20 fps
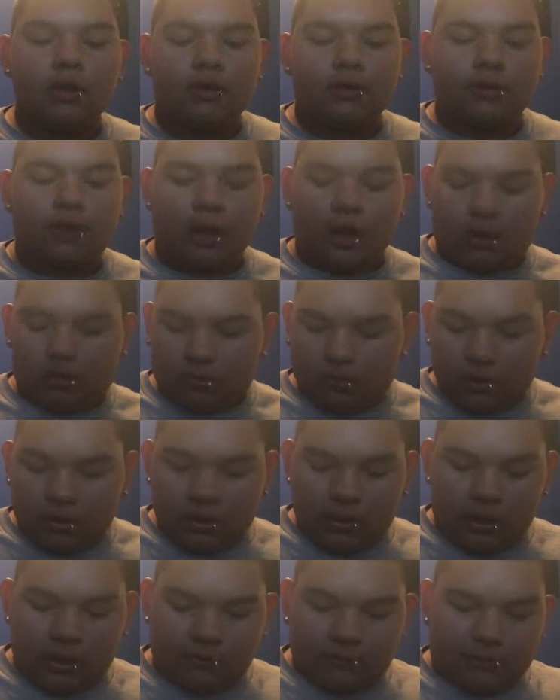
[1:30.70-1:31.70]
Now
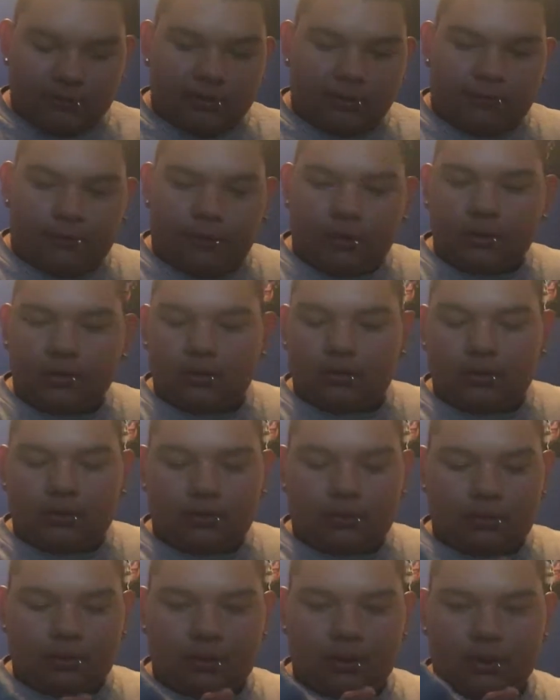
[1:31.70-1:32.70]
that was the front.
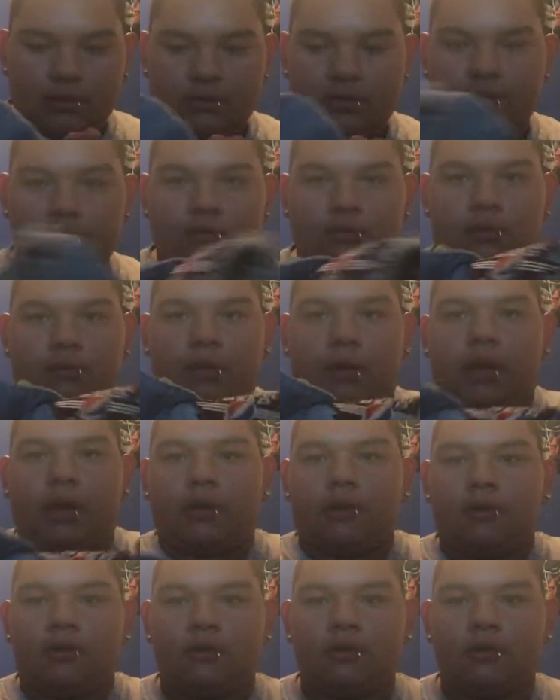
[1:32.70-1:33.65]
Now let's get to the back.